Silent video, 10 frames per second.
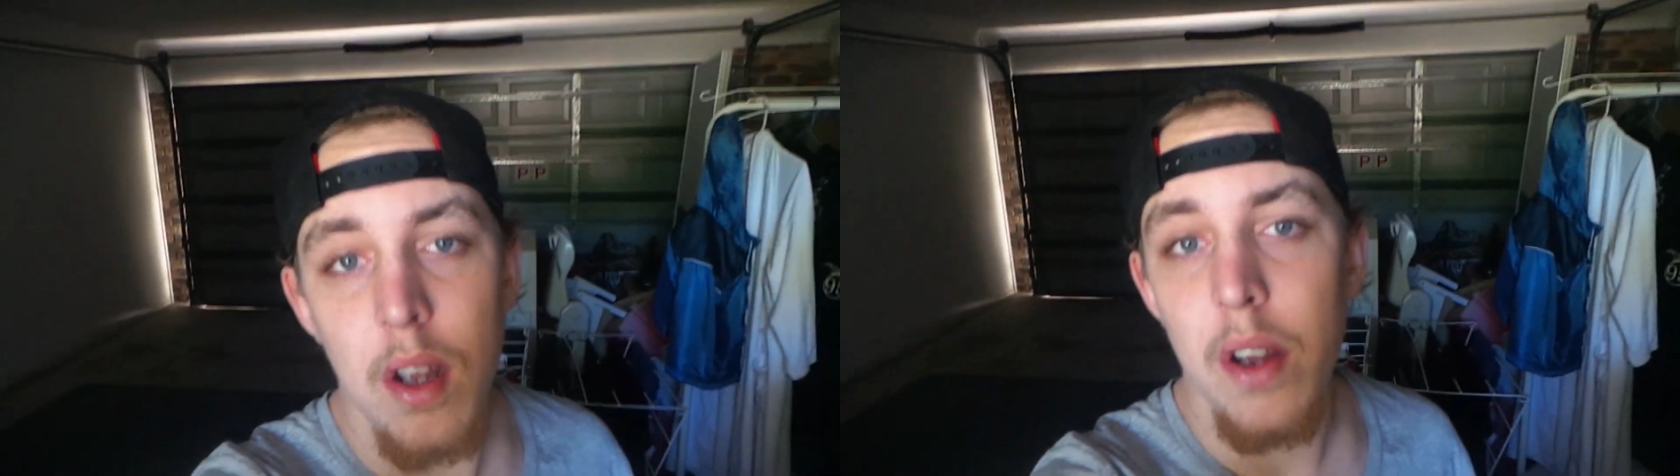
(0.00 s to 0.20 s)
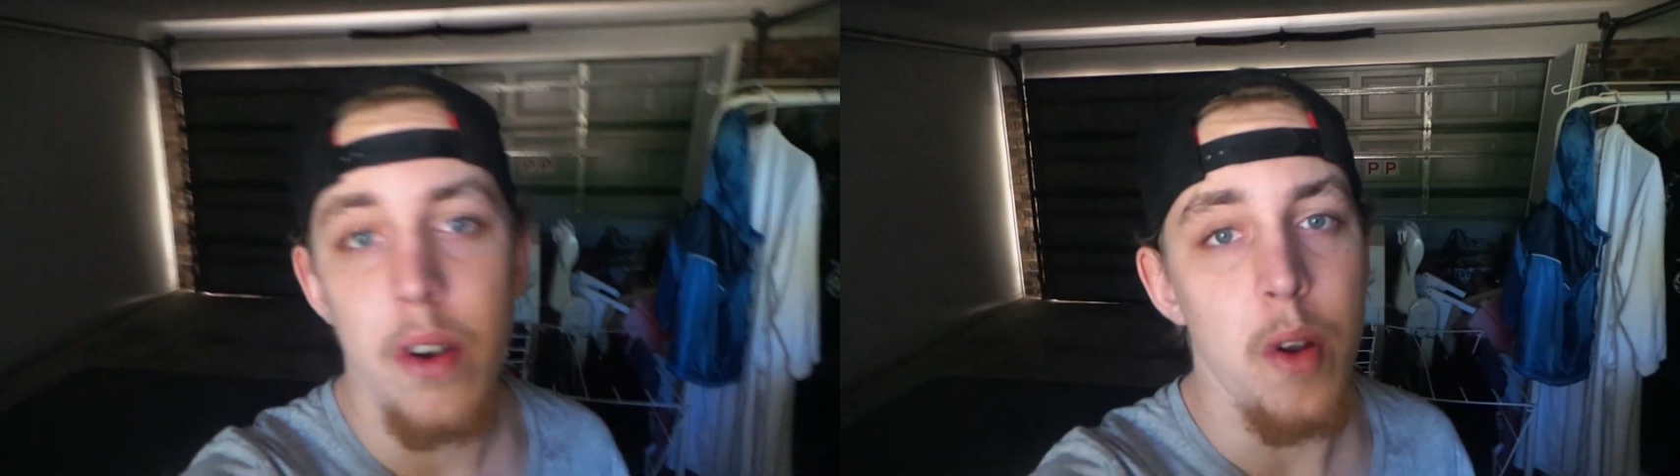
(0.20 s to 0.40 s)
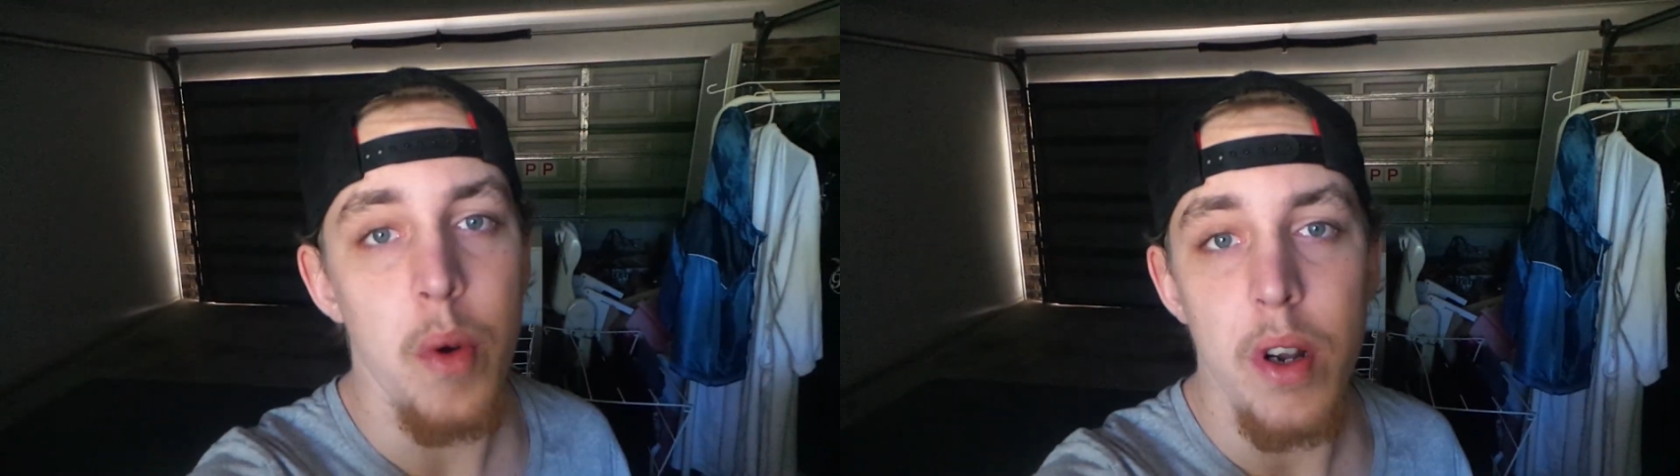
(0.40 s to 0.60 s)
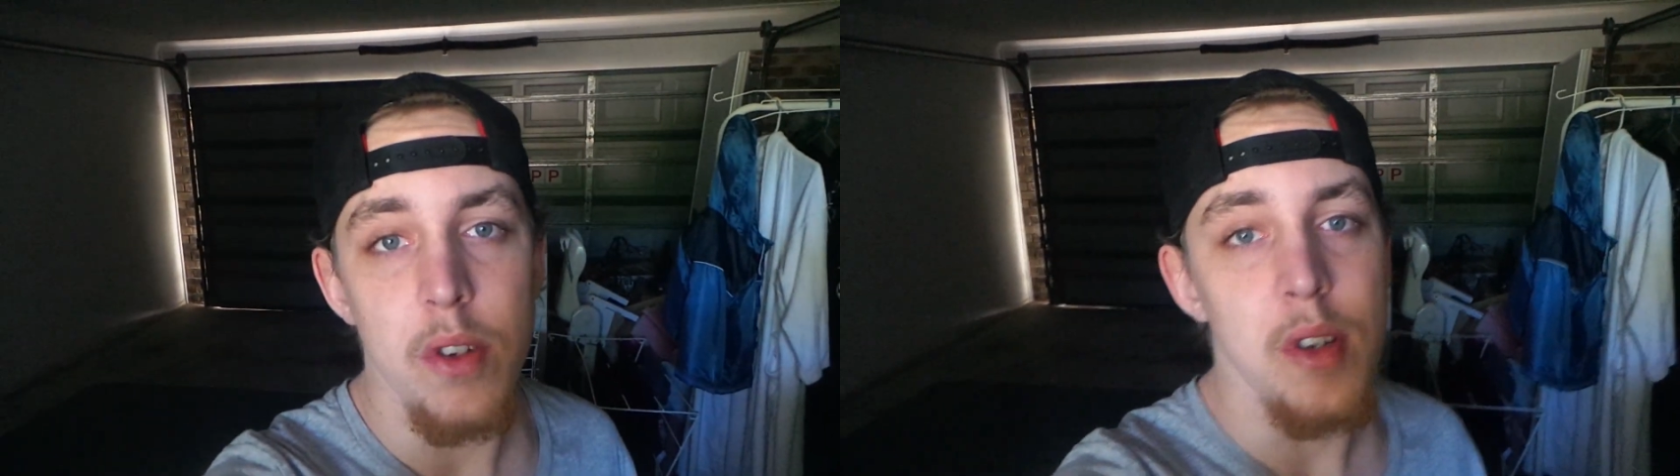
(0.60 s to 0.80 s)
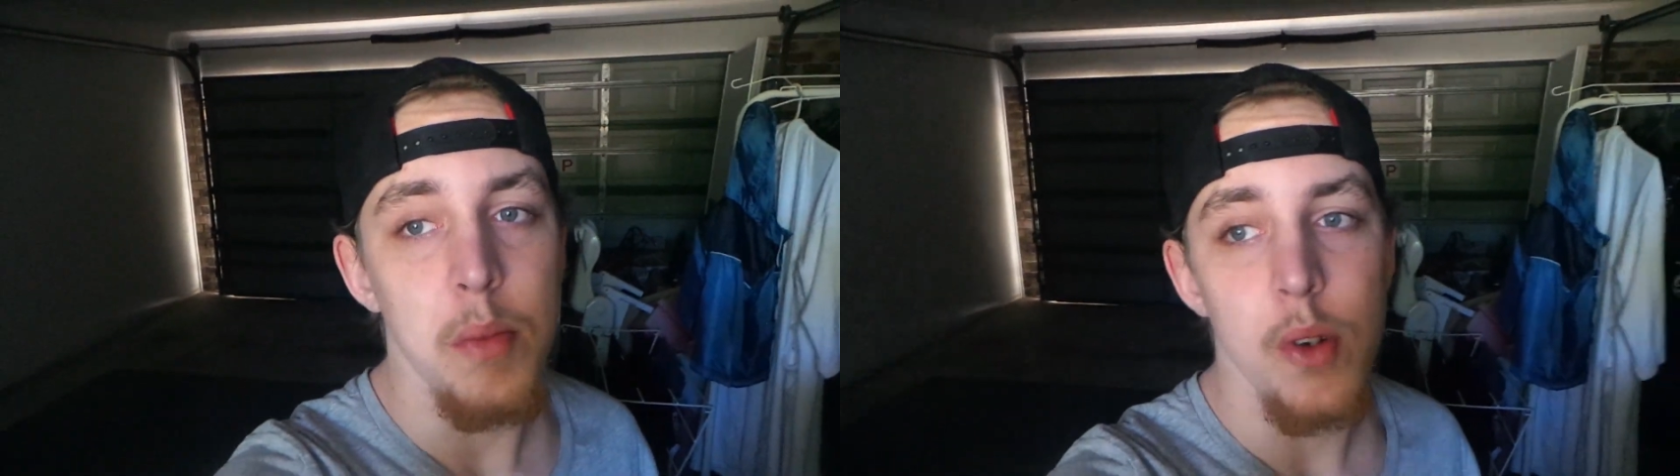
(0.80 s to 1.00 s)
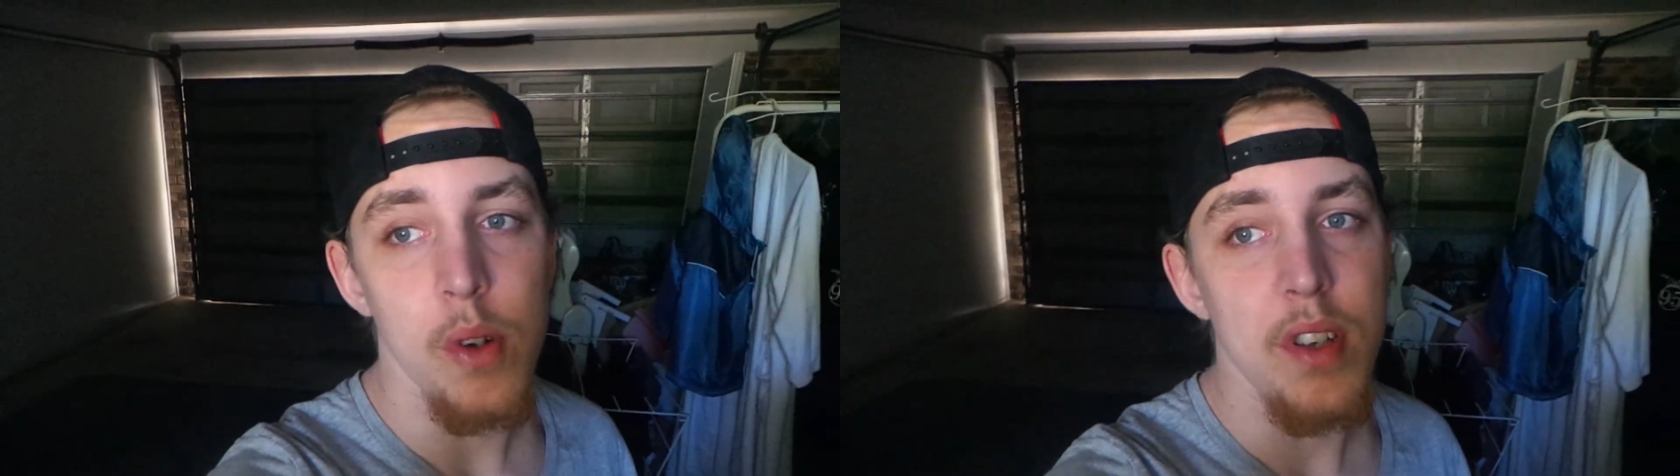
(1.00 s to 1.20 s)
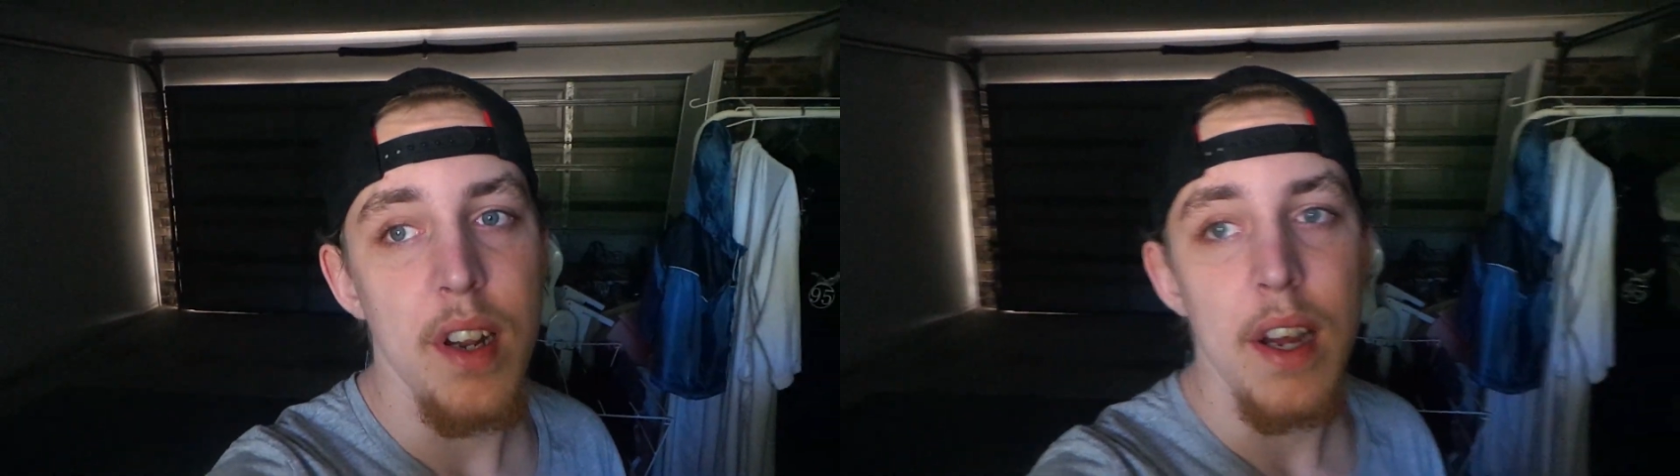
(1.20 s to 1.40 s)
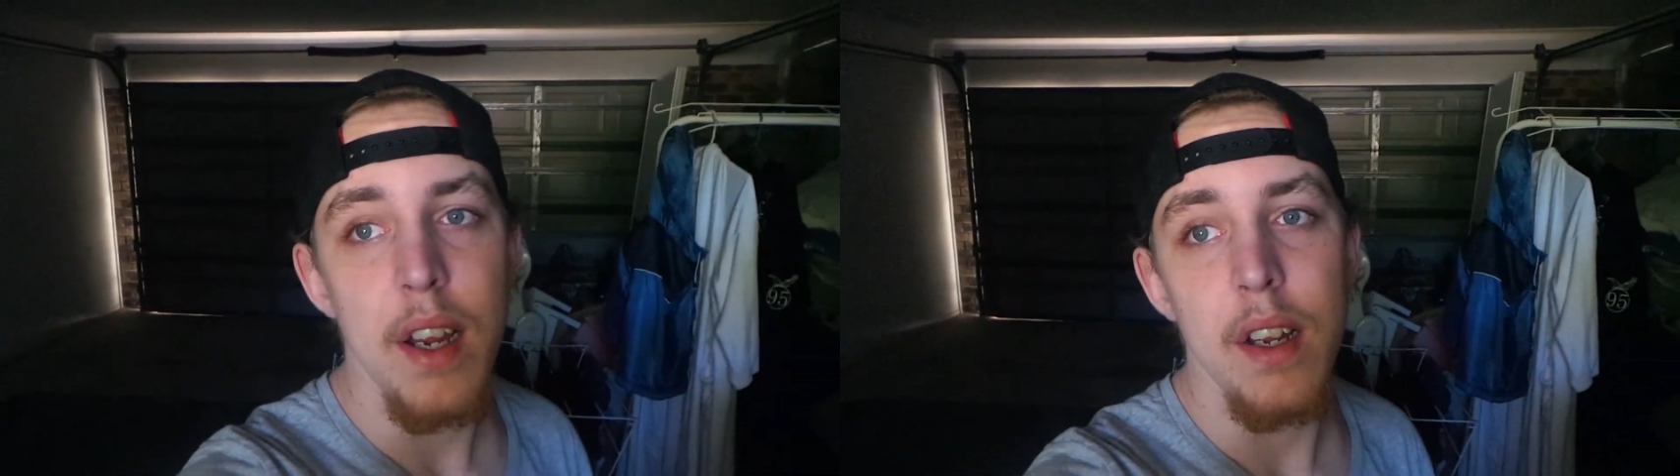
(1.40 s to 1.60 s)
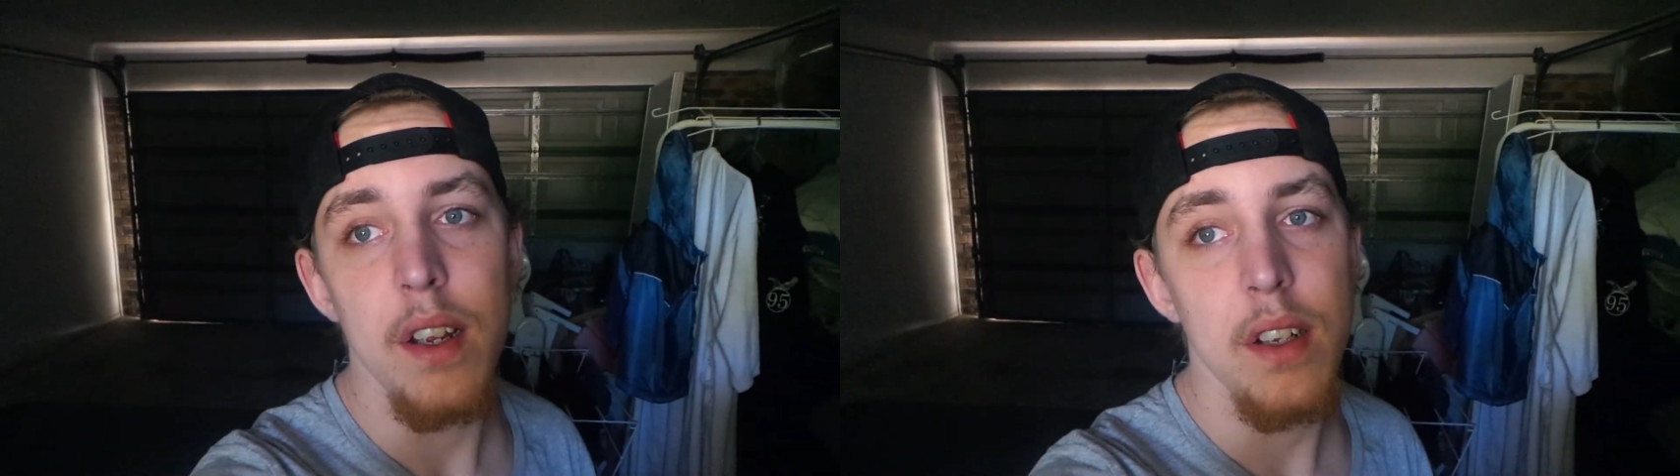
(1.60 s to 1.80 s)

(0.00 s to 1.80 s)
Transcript: I don't know what else I'm doing today.